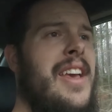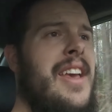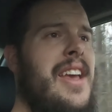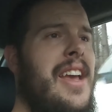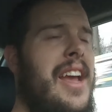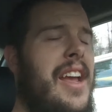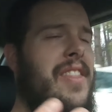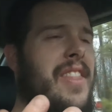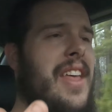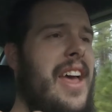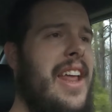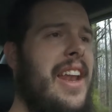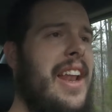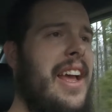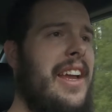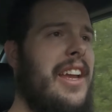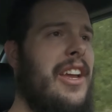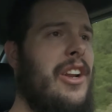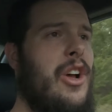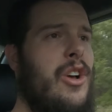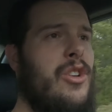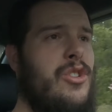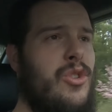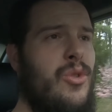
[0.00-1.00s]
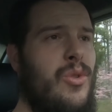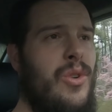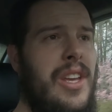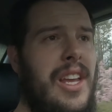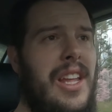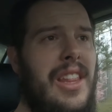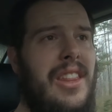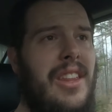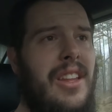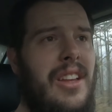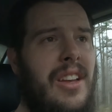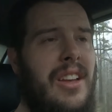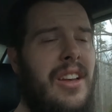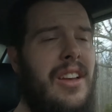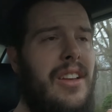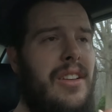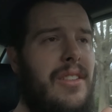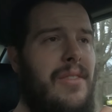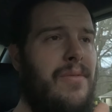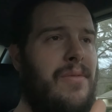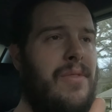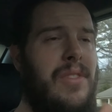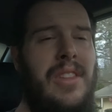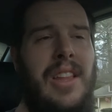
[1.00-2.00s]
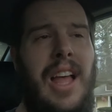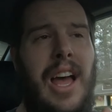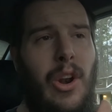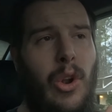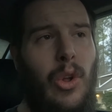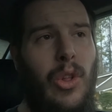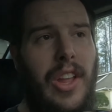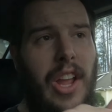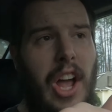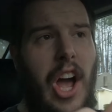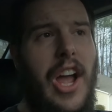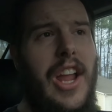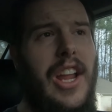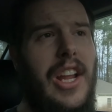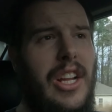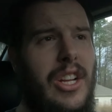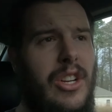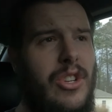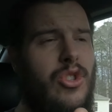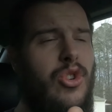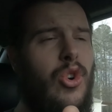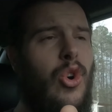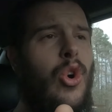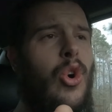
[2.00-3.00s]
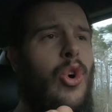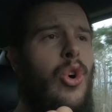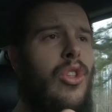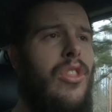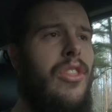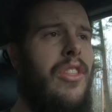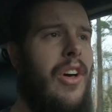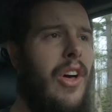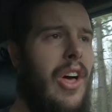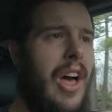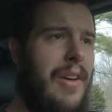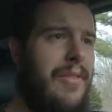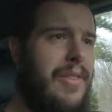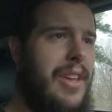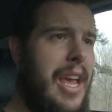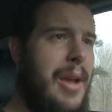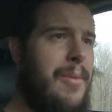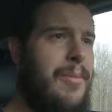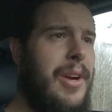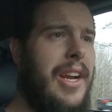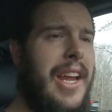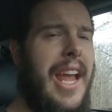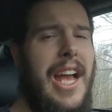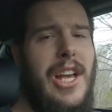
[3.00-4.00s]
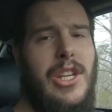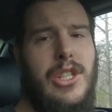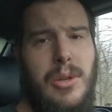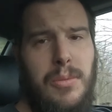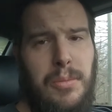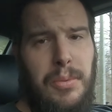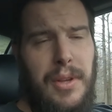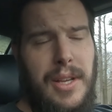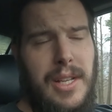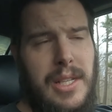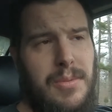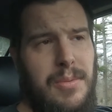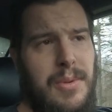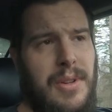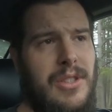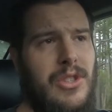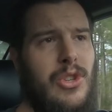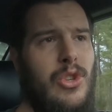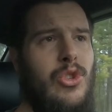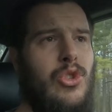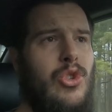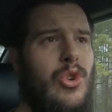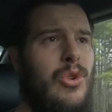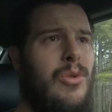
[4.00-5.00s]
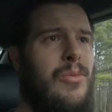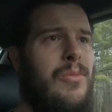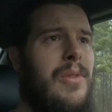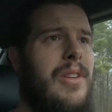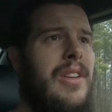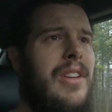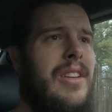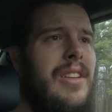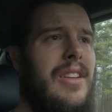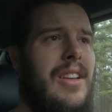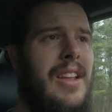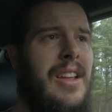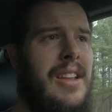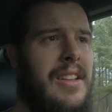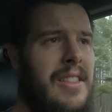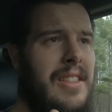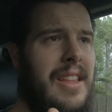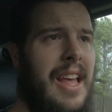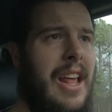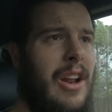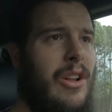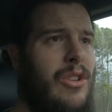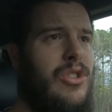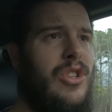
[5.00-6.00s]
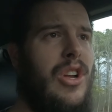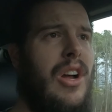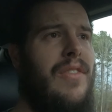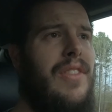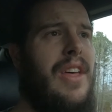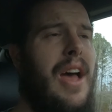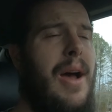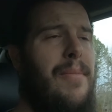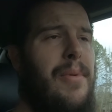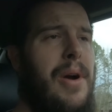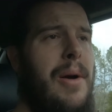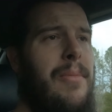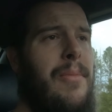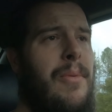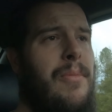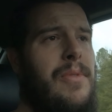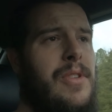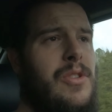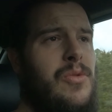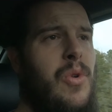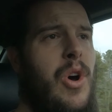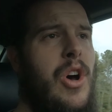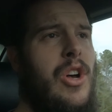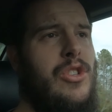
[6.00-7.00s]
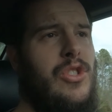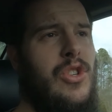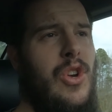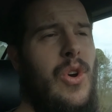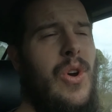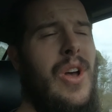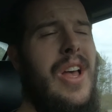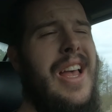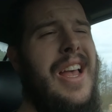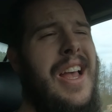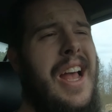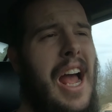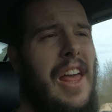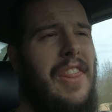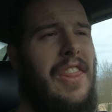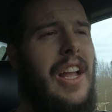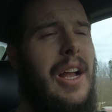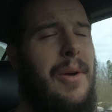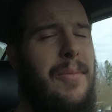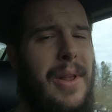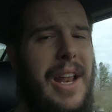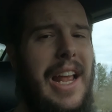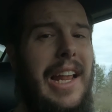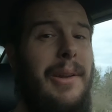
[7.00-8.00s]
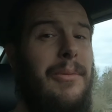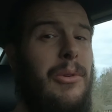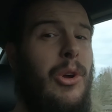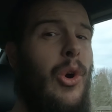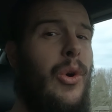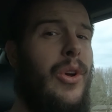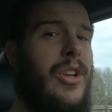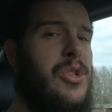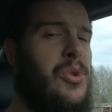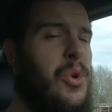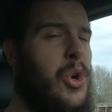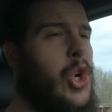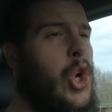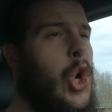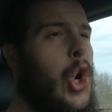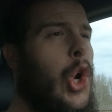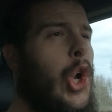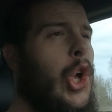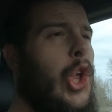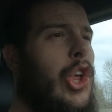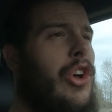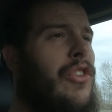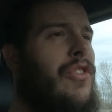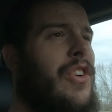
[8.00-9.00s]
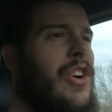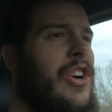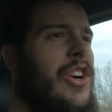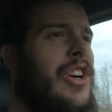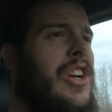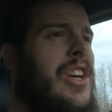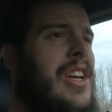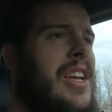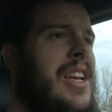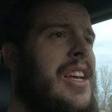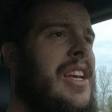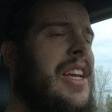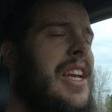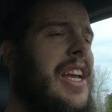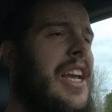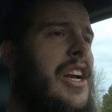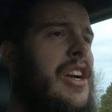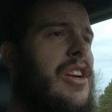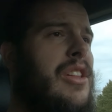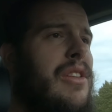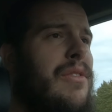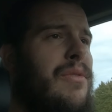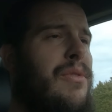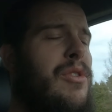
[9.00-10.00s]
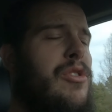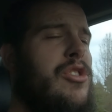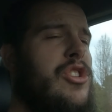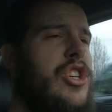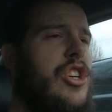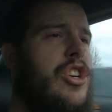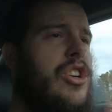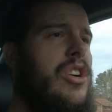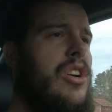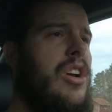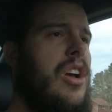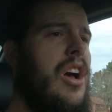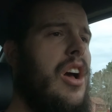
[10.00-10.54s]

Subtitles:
And then I can also get the not only height control, they'll have camber caster plates built into them, and that'll solve that problem as well. So I think I'm going to end up going to a coilover here in the future.